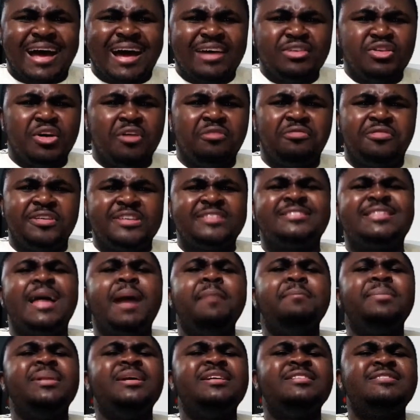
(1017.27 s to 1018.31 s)
Your vista
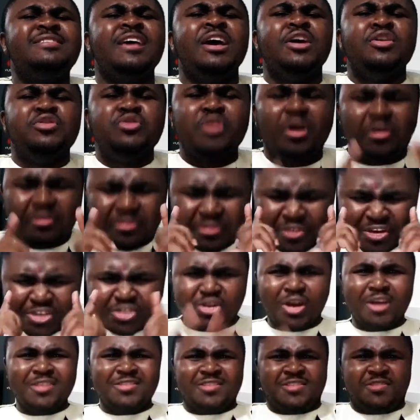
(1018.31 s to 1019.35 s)
means your
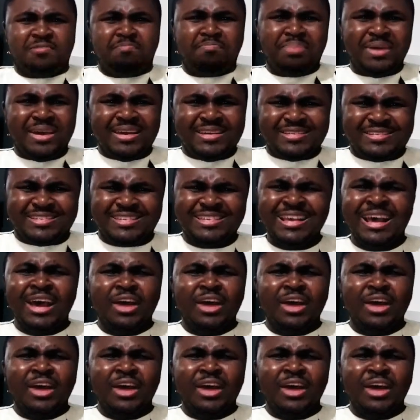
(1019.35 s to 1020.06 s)
vision space.